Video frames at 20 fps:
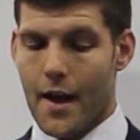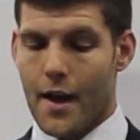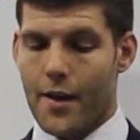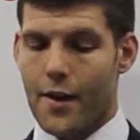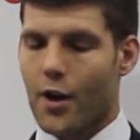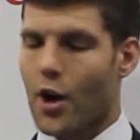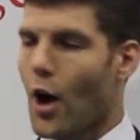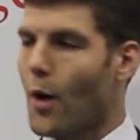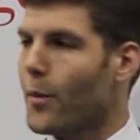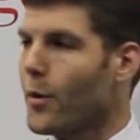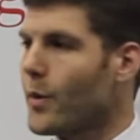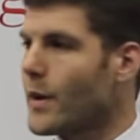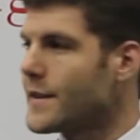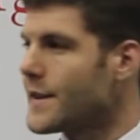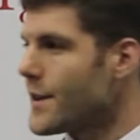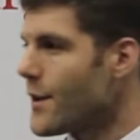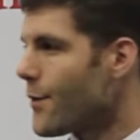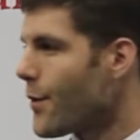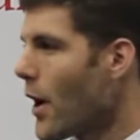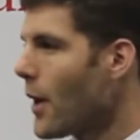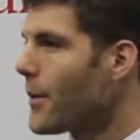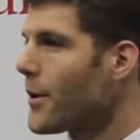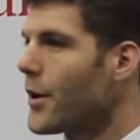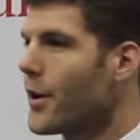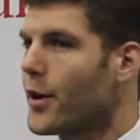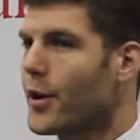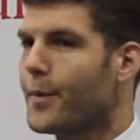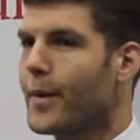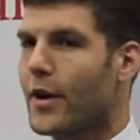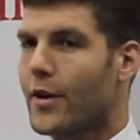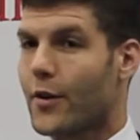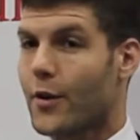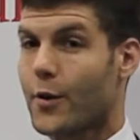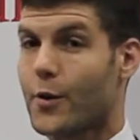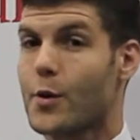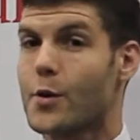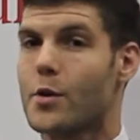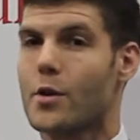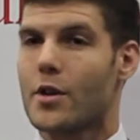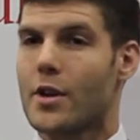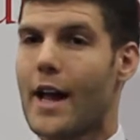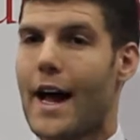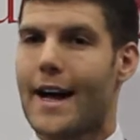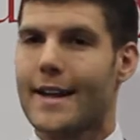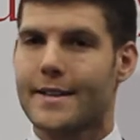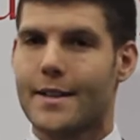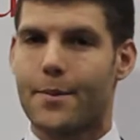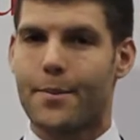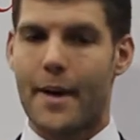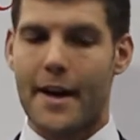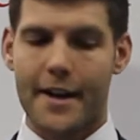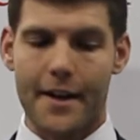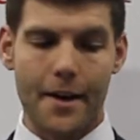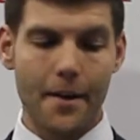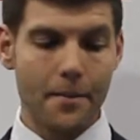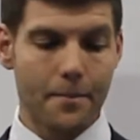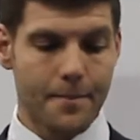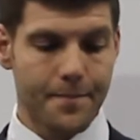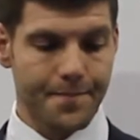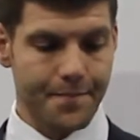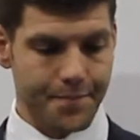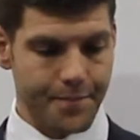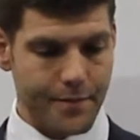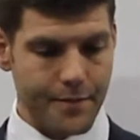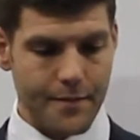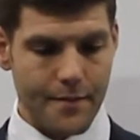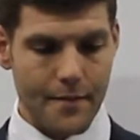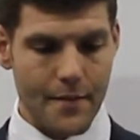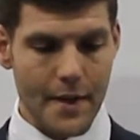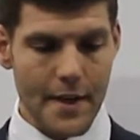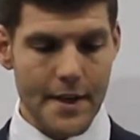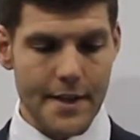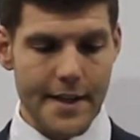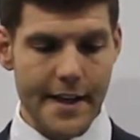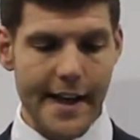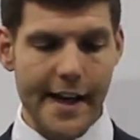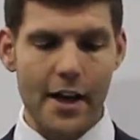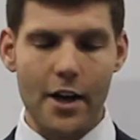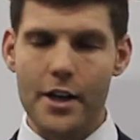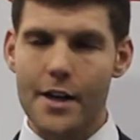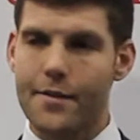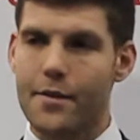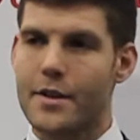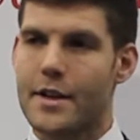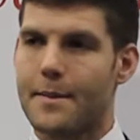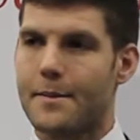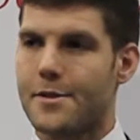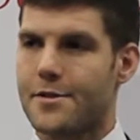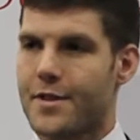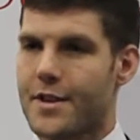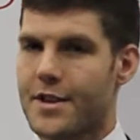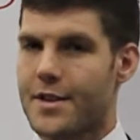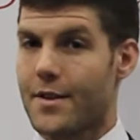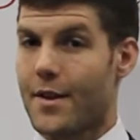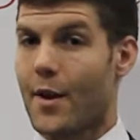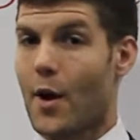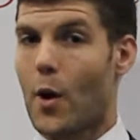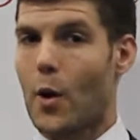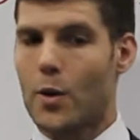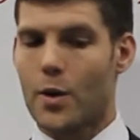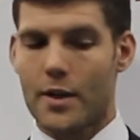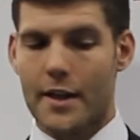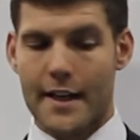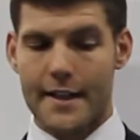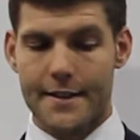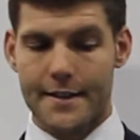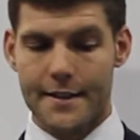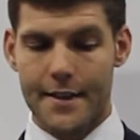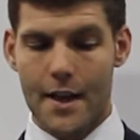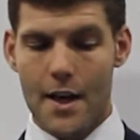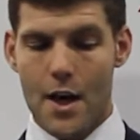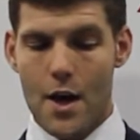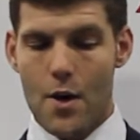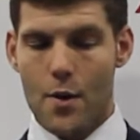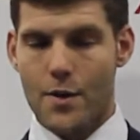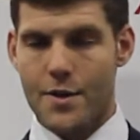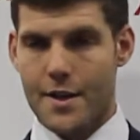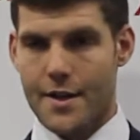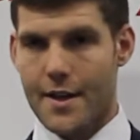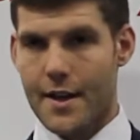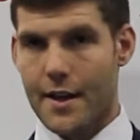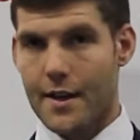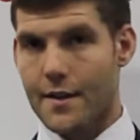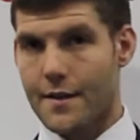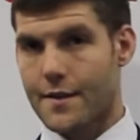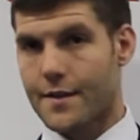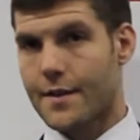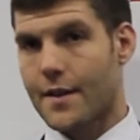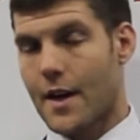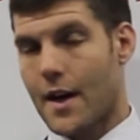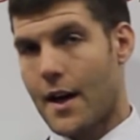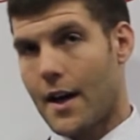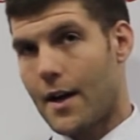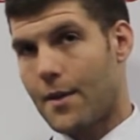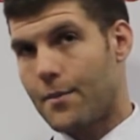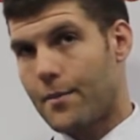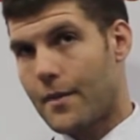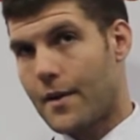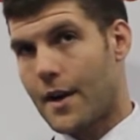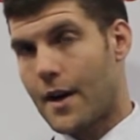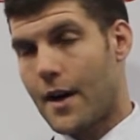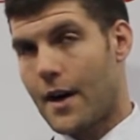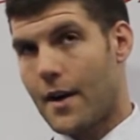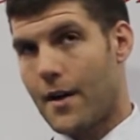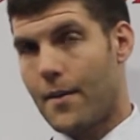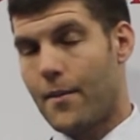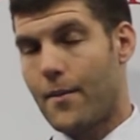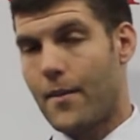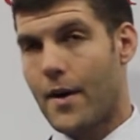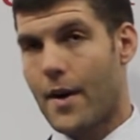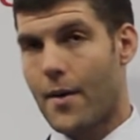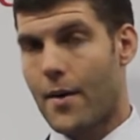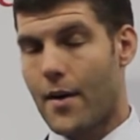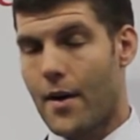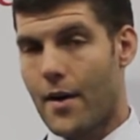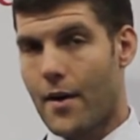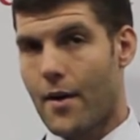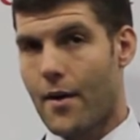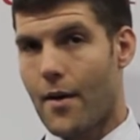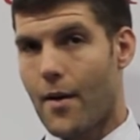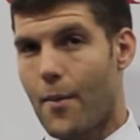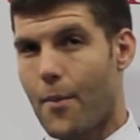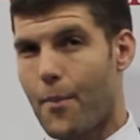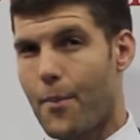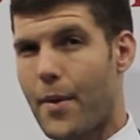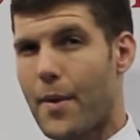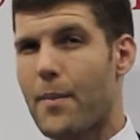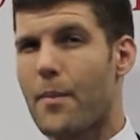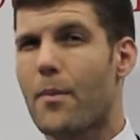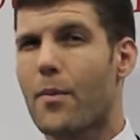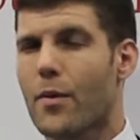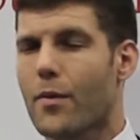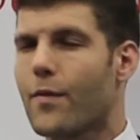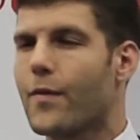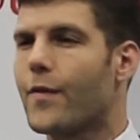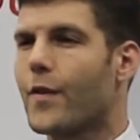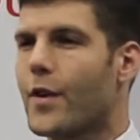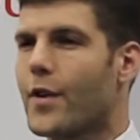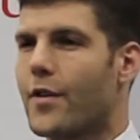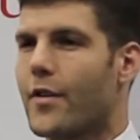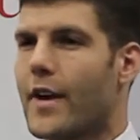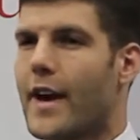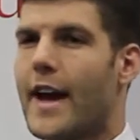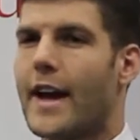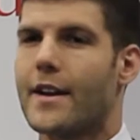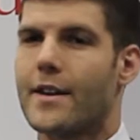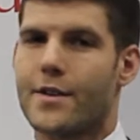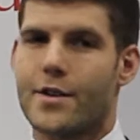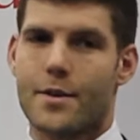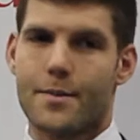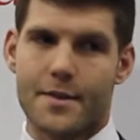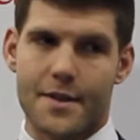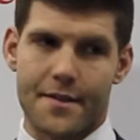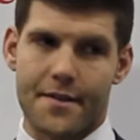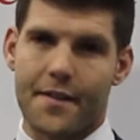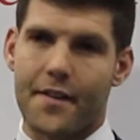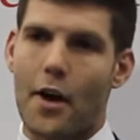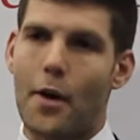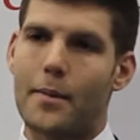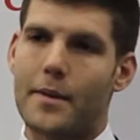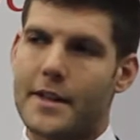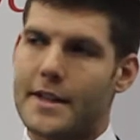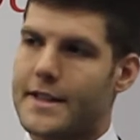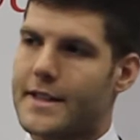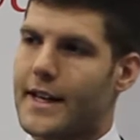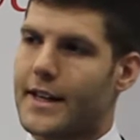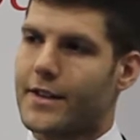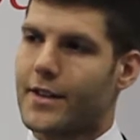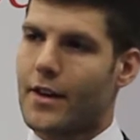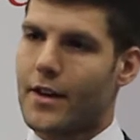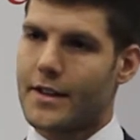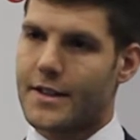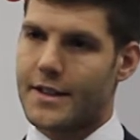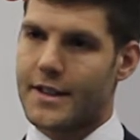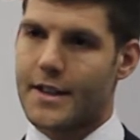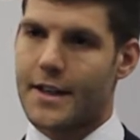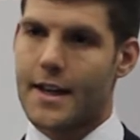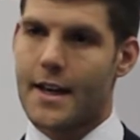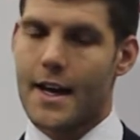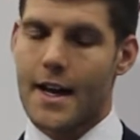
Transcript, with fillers: The common ones that you've probably heard about are Google Glass and Meta. Today I'll give you a demonstration of the HoloLens, which I think is um, uh, a, a, bit further ahead in terms of the development of this technology.